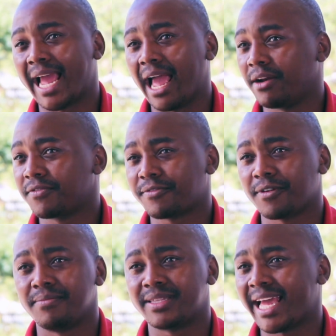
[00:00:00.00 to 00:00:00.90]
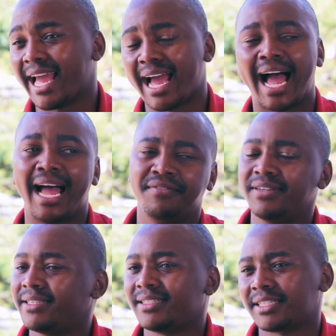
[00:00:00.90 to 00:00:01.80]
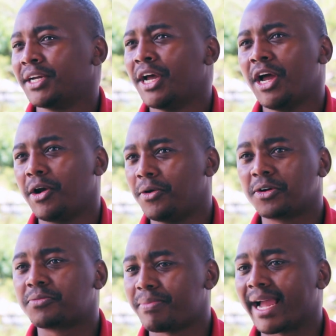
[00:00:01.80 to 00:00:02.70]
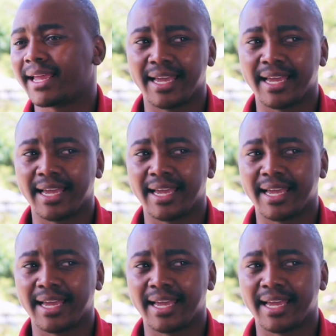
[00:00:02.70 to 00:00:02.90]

And from there, I haven't looked back.